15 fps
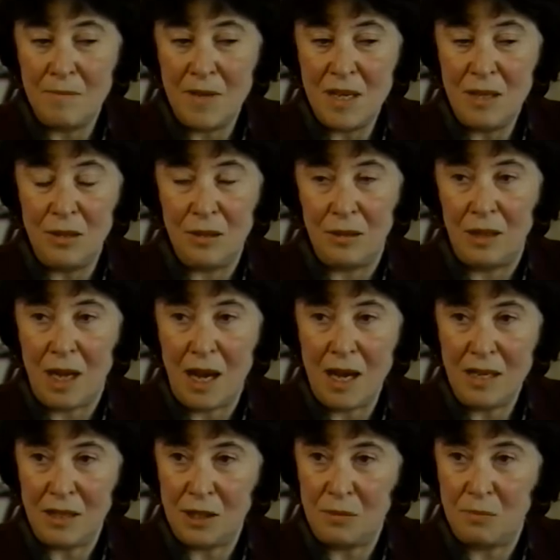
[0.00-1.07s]
in the
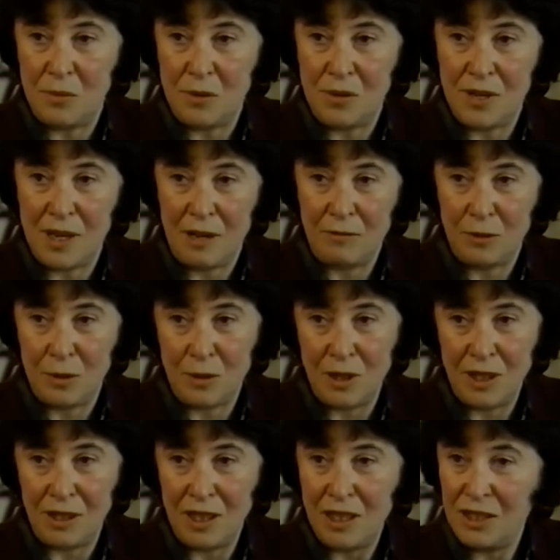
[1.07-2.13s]
diaspora after
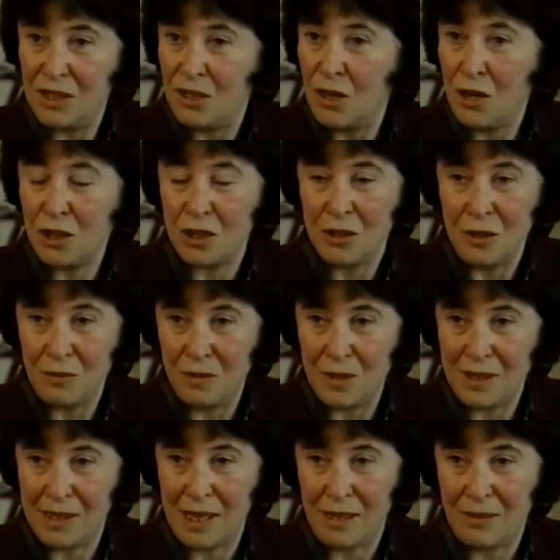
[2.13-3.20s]
the destruction of
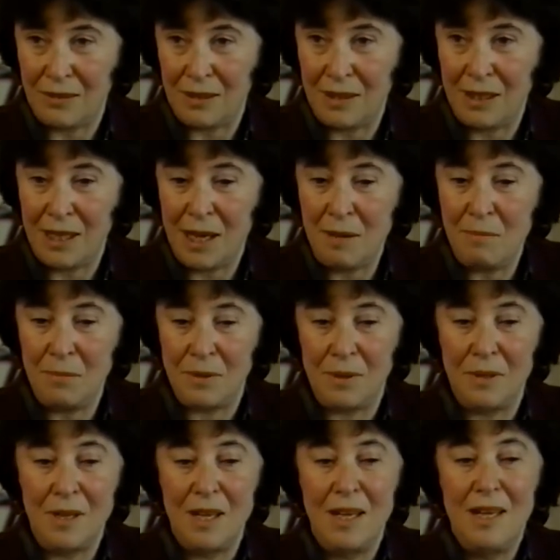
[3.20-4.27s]
the Second
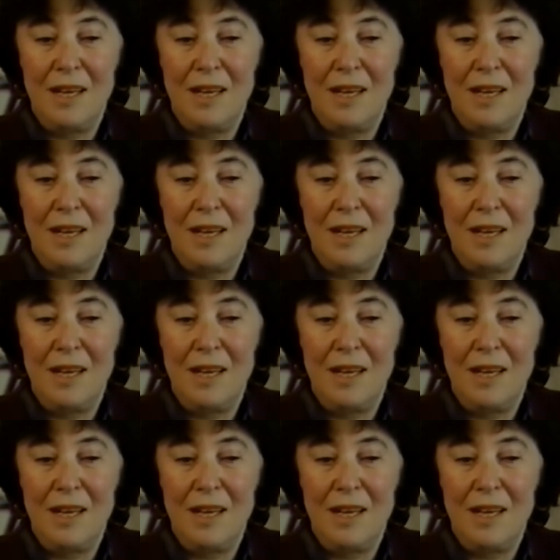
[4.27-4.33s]
Temple,